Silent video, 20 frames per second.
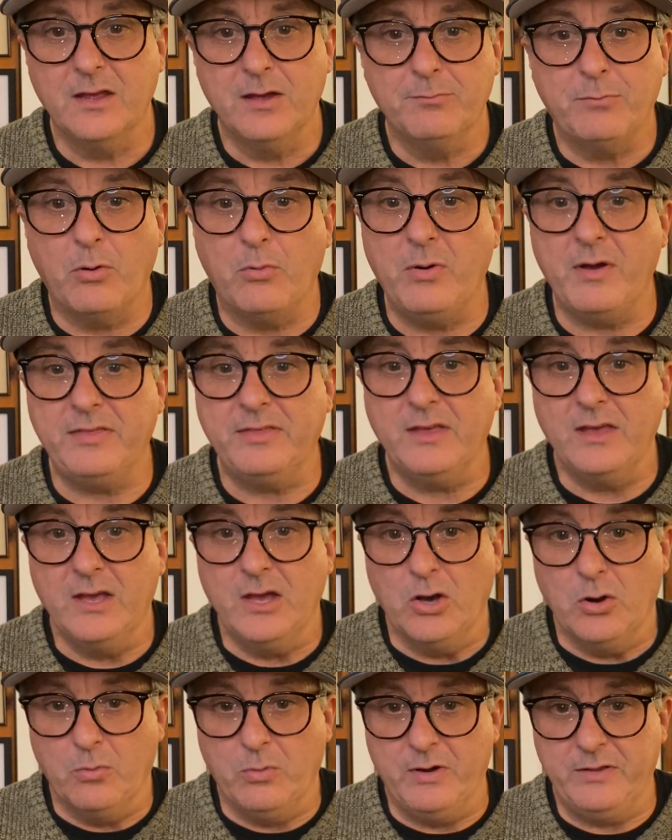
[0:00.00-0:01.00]
But with,
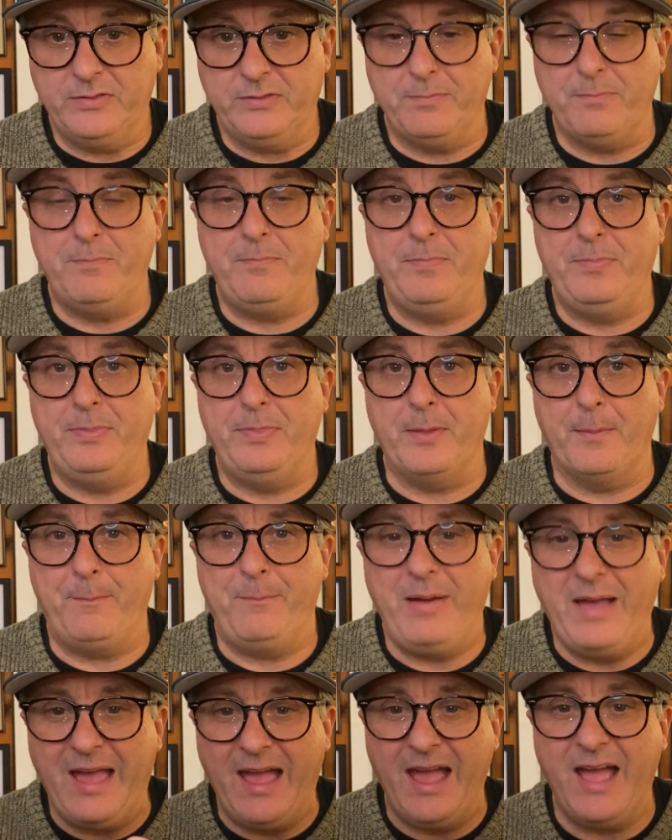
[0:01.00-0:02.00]
with the
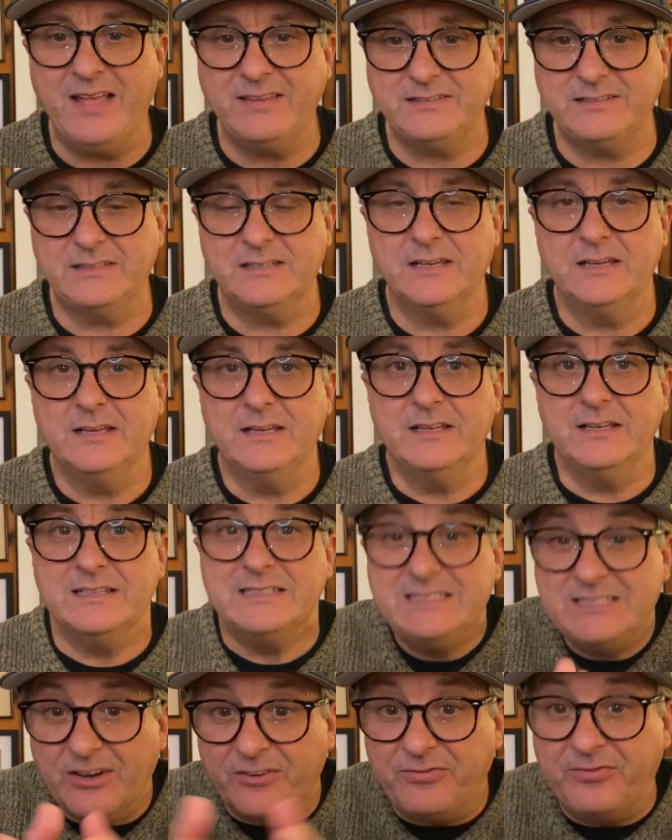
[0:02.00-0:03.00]
past
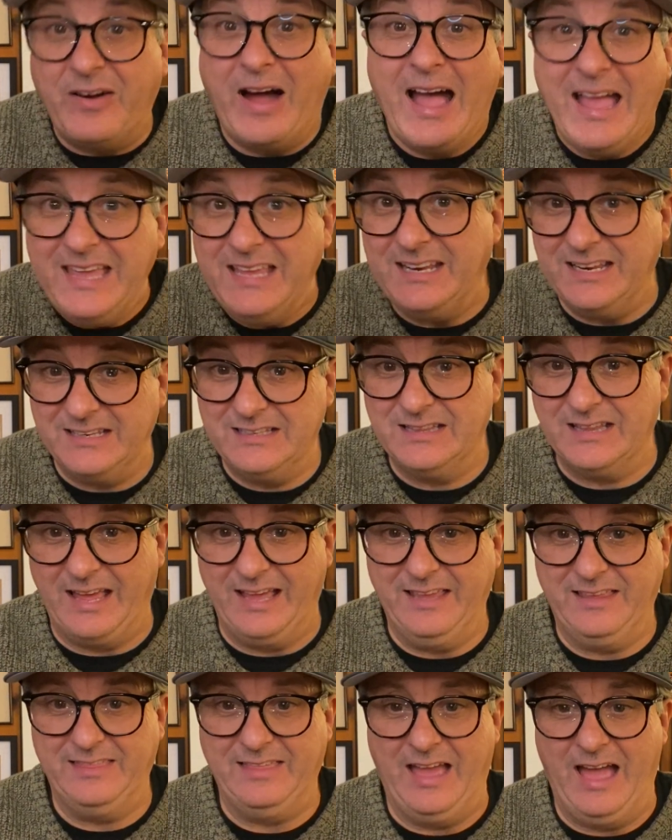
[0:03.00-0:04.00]
divided
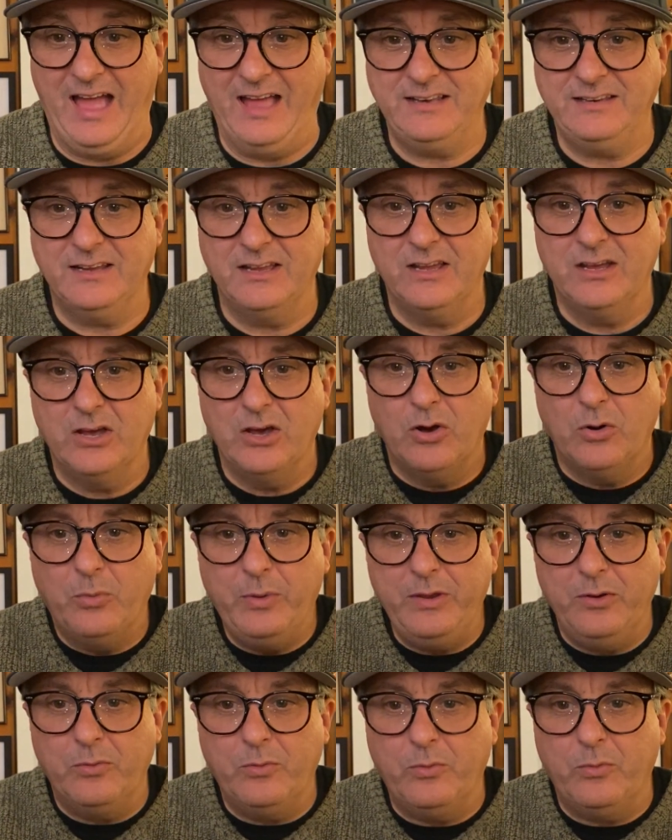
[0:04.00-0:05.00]
like that,
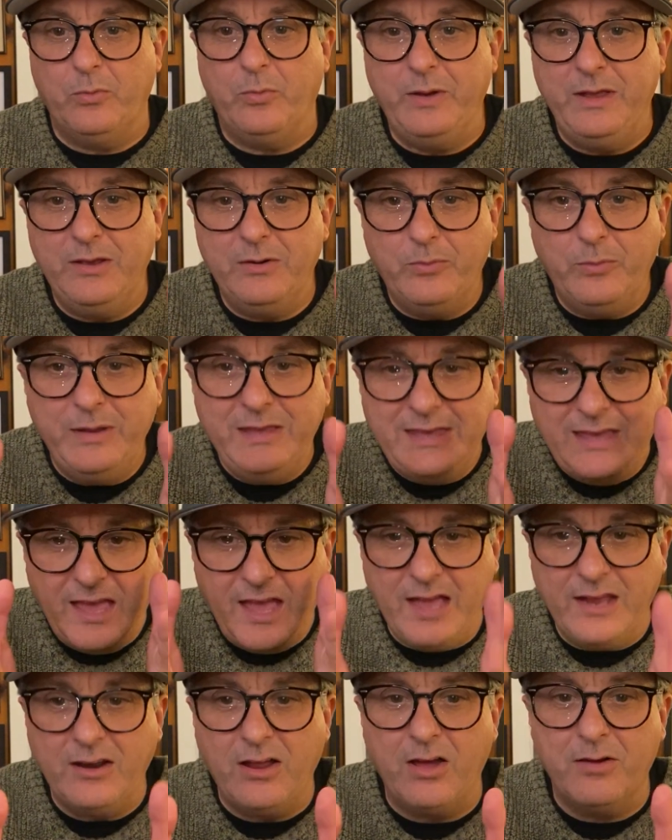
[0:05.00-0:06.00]
we, we, we
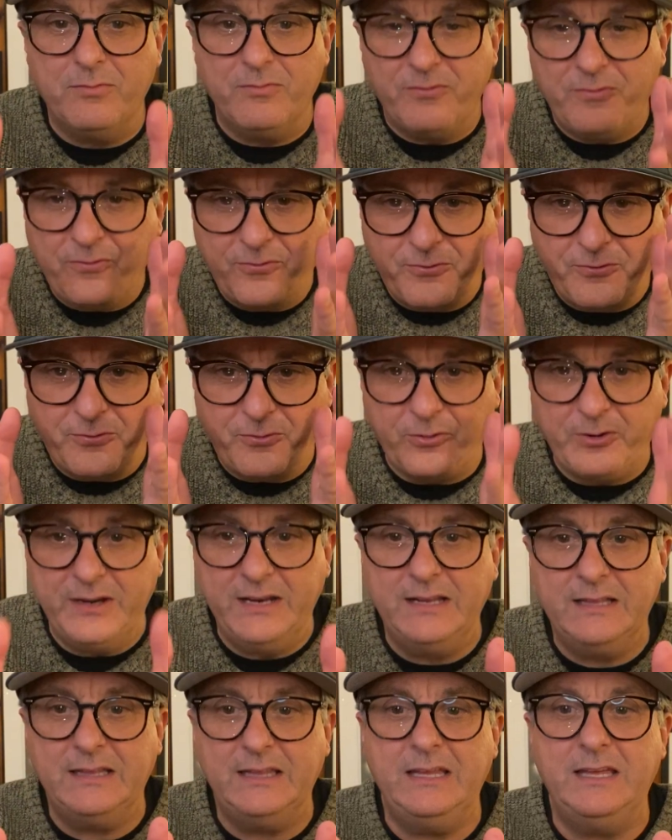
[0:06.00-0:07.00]
cannot
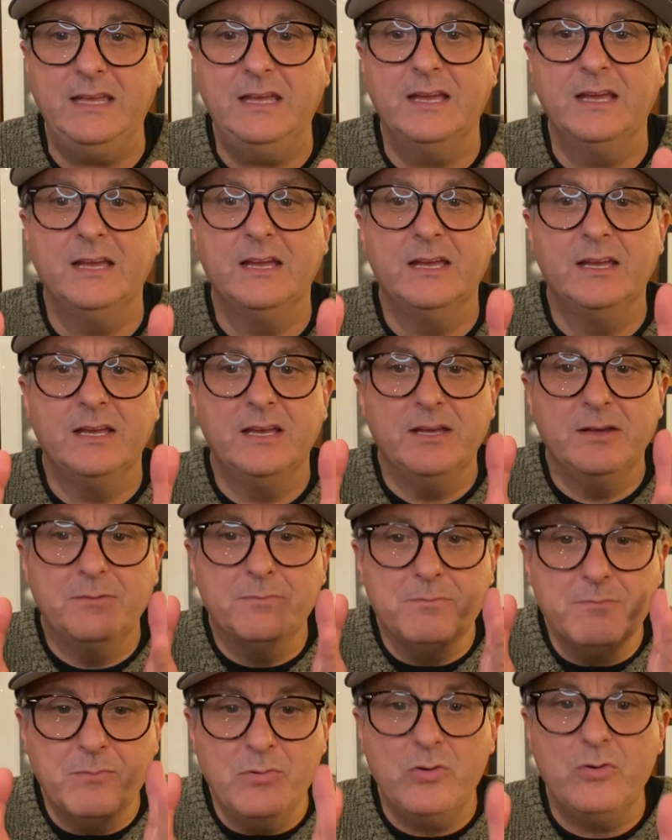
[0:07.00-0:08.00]
freely
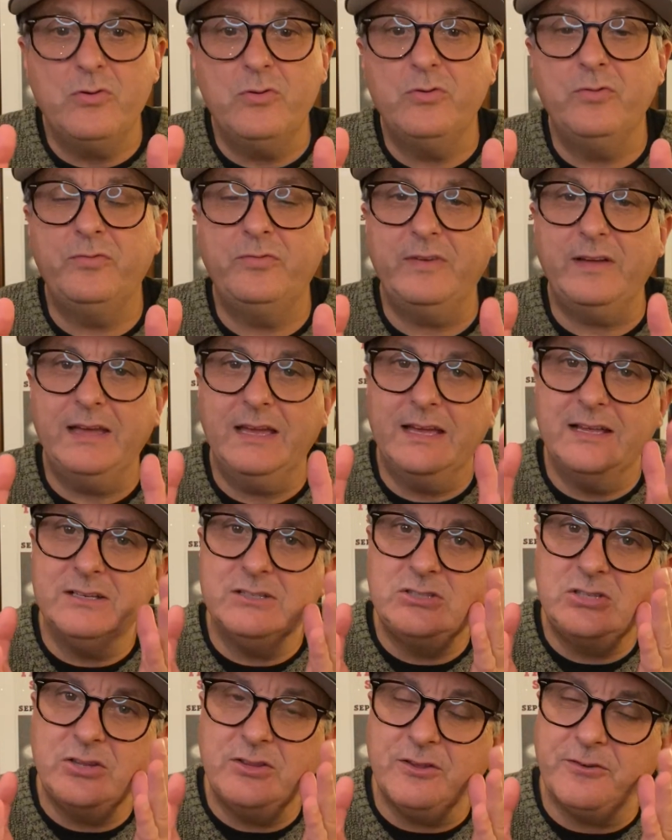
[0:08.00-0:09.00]
move
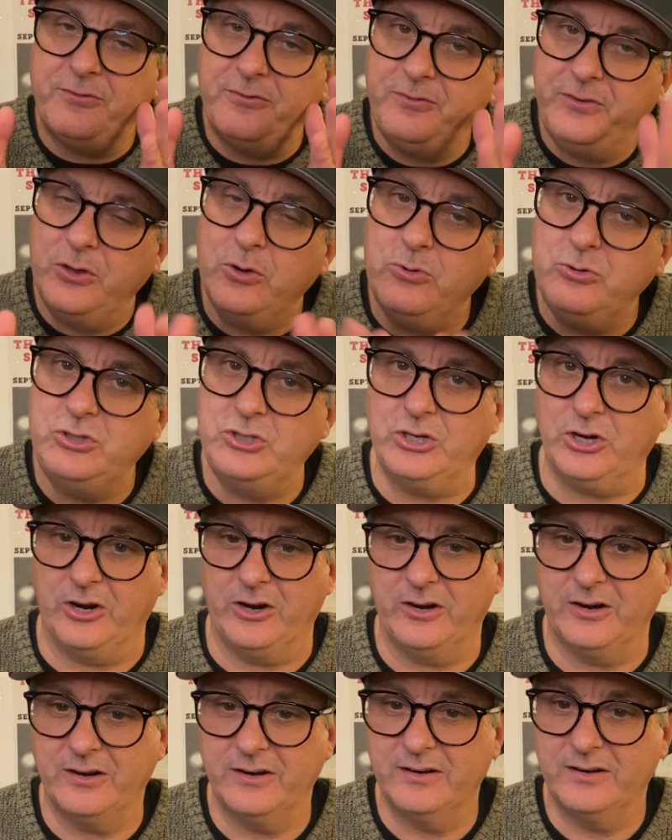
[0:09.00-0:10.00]
into the
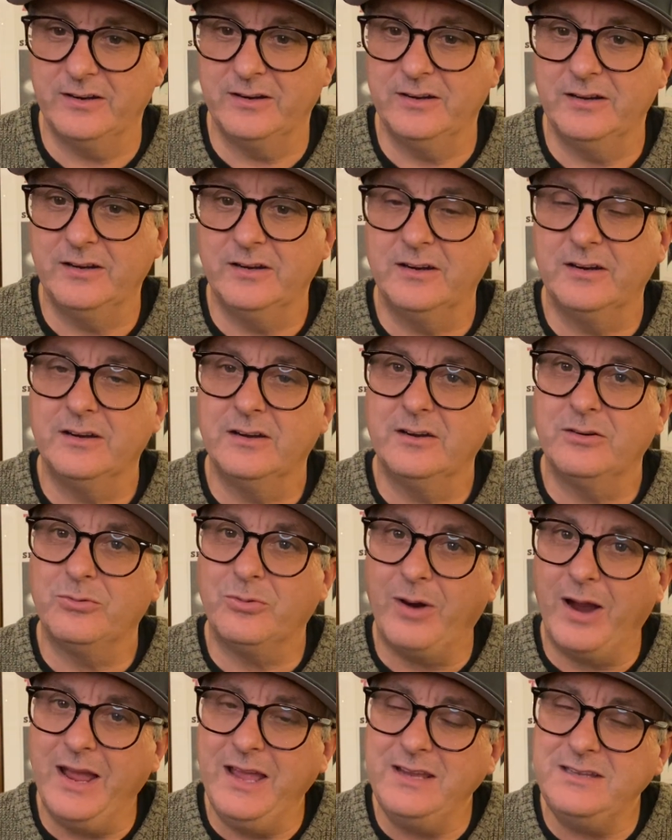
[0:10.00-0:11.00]
future,
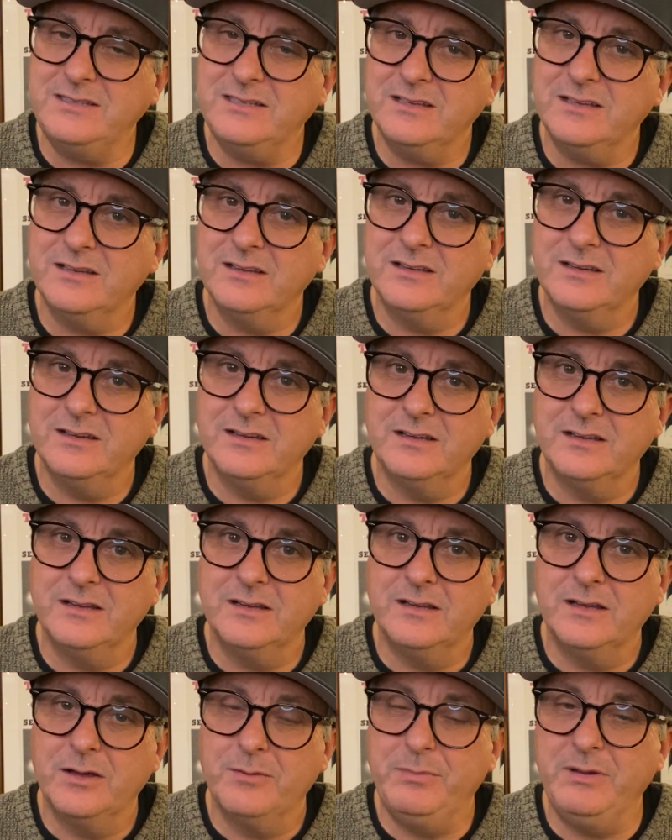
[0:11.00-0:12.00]
right?
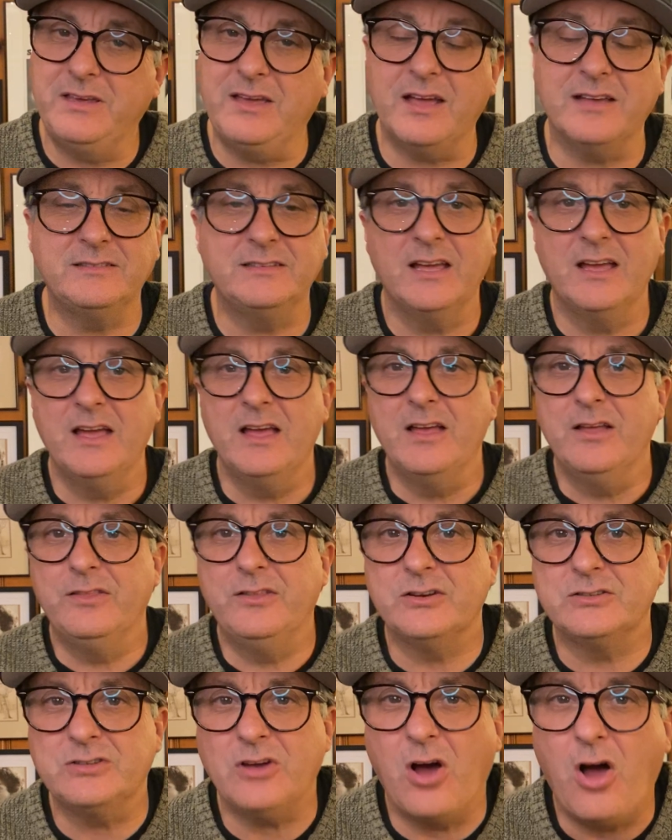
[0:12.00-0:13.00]
Because
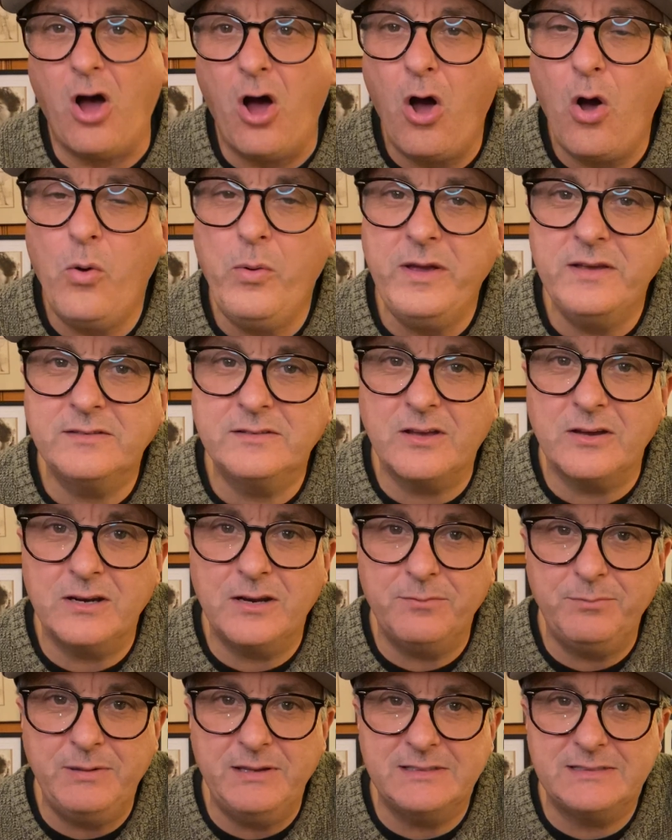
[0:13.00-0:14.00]
there's always going
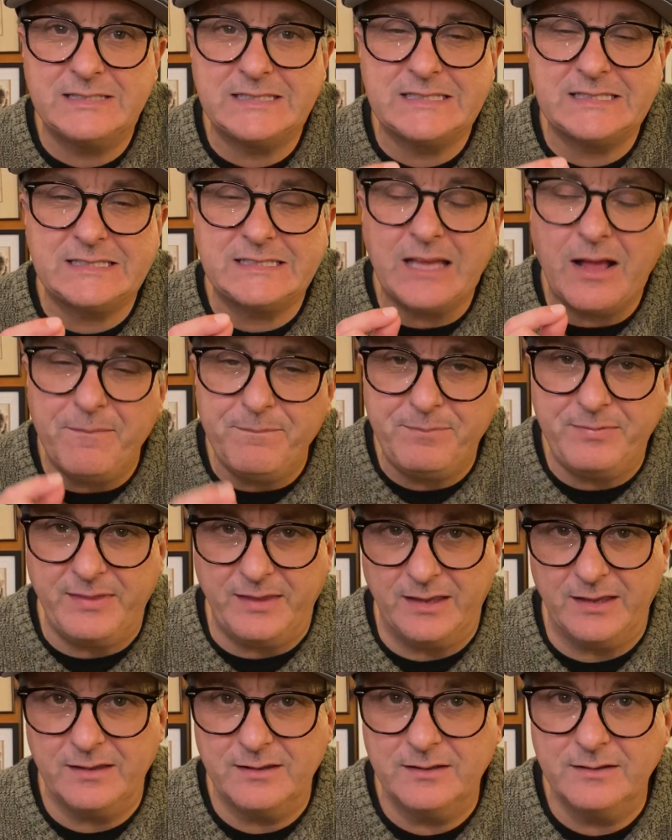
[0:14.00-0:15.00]
to be
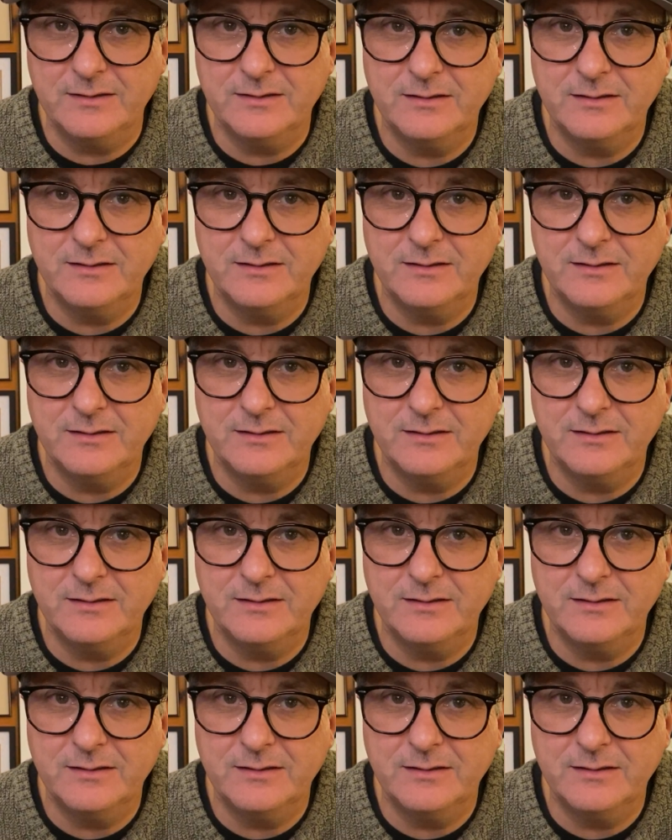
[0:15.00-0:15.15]
something